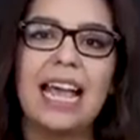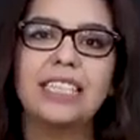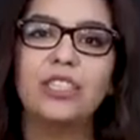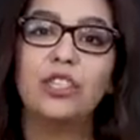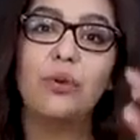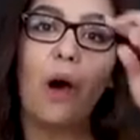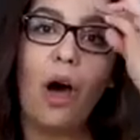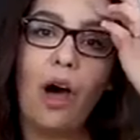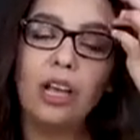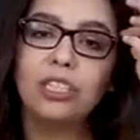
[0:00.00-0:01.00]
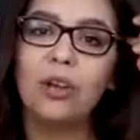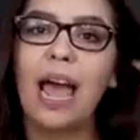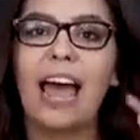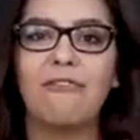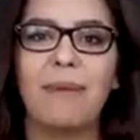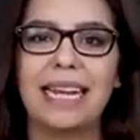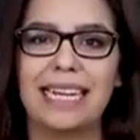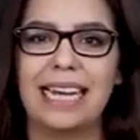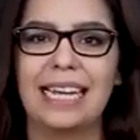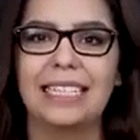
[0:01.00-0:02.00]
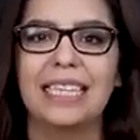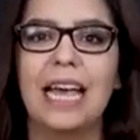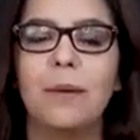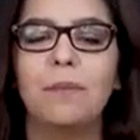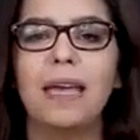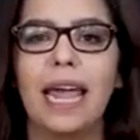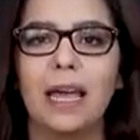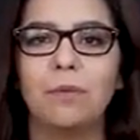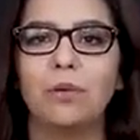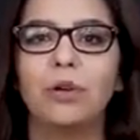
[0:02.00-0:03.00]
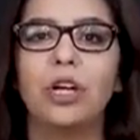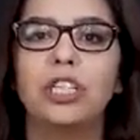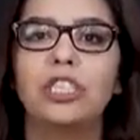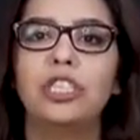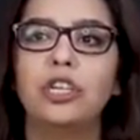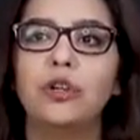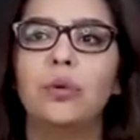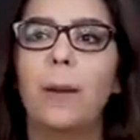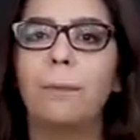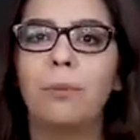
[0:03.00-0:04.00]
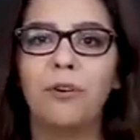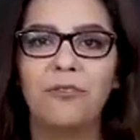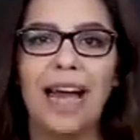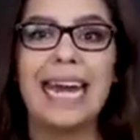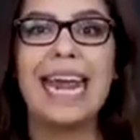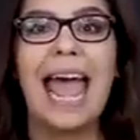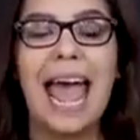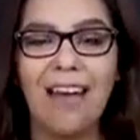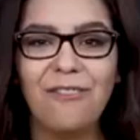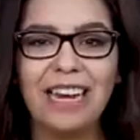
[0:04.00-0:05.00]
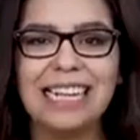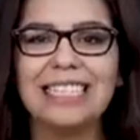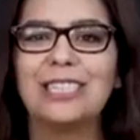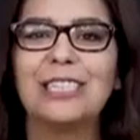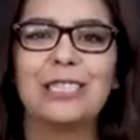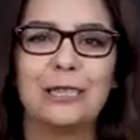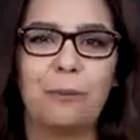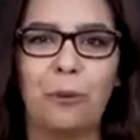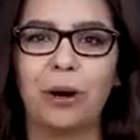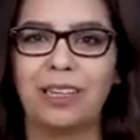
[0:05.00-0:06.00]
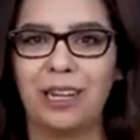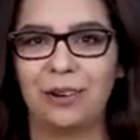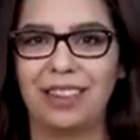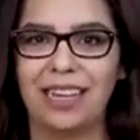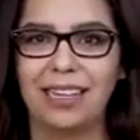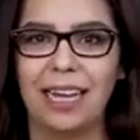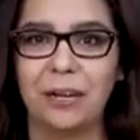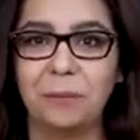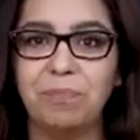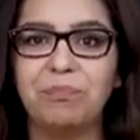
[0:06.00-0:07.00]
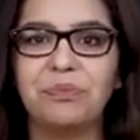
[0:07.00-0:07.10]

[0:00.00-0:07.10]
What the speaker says: is to also have my kids be able to provide evidence to support their thinking.